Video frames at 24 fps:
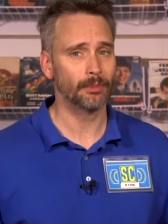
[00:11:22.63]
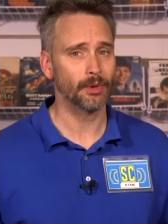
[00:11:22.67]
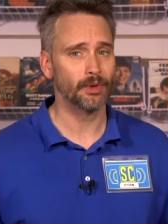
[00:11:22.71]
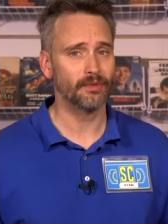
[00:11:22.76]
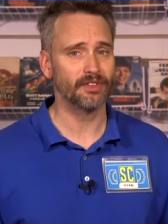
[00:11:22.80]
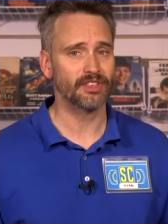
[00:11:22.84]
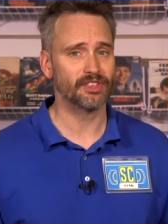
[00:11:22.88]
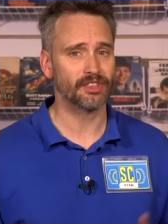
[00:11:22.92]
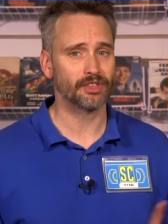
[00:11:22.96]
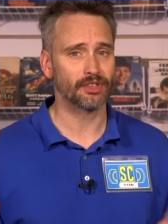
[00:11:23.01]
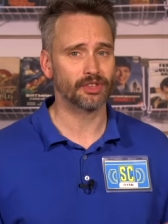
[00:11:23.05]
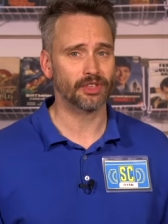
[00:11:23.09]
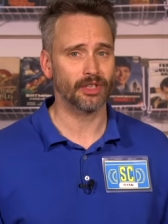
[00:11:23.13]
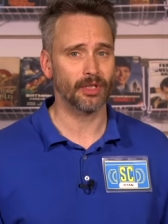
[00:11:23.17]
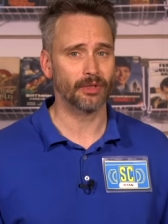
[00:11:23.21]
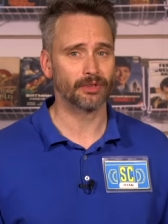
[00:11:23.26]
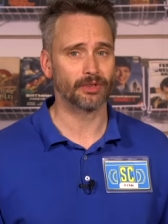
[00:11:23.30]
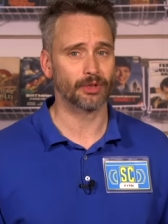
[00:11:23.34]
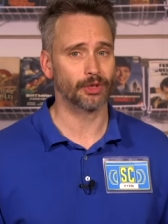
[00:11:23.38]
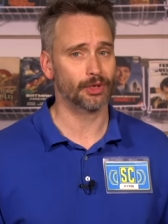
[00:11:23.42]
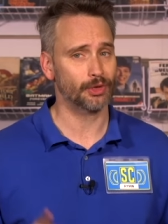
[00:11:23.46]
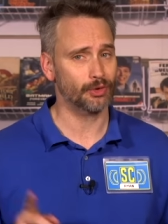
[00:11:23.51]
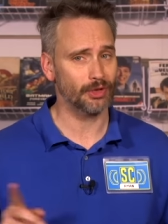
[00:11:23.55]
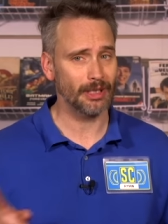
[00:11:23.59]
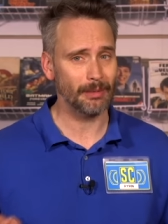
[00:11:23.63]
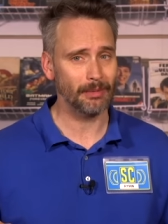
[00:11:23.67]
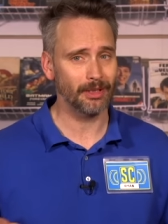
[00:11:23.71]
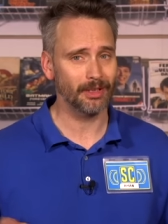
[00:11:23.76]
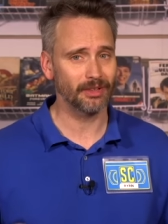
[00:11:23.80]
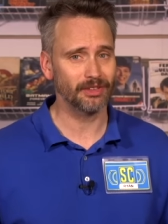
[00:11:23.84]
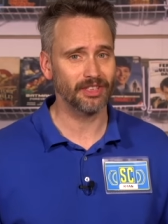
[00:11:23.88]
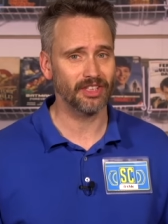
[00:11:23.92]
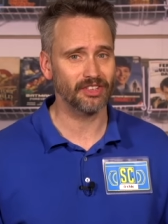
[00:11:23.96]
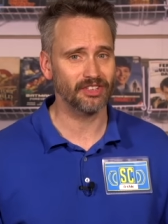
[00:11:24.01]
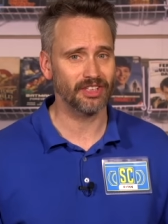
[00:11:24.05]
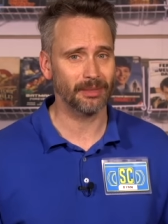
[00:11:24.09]
movies and shows are streaming
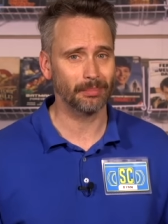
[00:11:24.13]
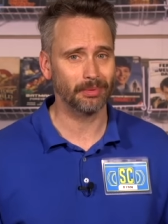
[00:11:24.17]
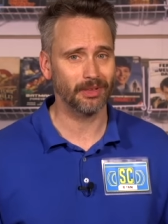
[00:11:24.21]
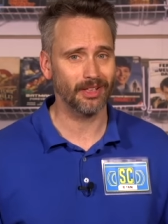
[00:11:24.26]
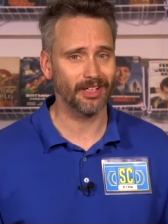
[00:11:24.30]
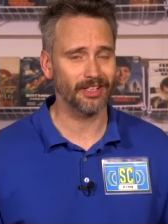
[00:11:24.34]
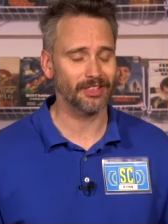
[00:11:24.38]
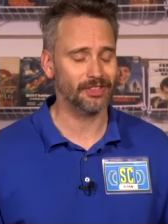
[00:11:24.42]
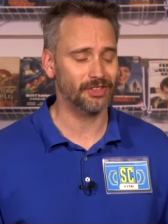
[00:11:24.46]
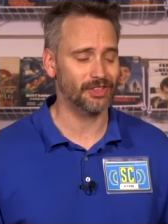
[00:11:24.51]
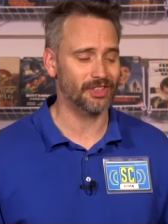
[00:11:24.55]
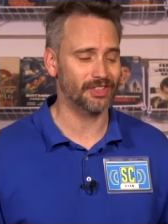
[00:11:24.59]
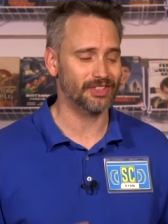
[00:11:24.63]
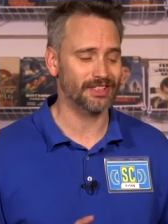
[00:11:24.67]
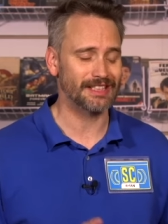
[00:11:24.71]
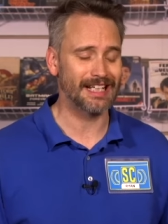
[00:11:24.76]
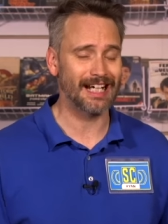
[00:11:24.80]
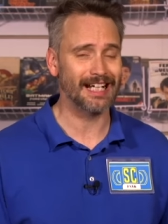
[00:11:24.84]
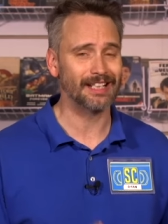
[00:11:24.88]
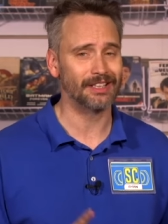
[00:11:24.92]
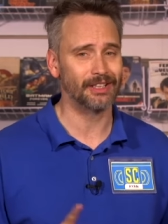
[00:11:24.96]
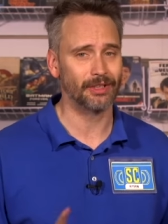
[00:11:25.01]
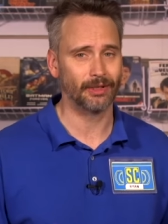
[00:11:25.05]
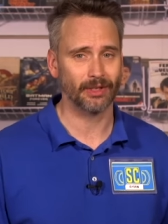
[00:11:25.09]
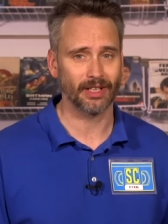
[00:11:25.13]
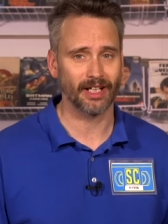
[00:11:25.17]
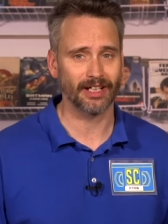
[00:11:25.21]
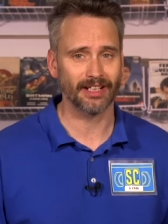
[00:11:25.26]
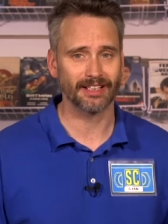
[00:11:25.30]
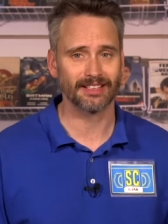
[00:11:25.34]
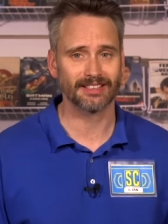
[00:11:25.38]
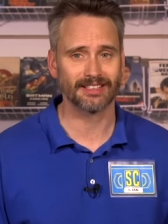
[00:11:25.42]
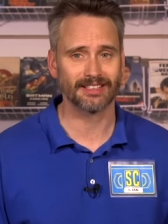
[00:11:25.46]
on Disney+, just not in the United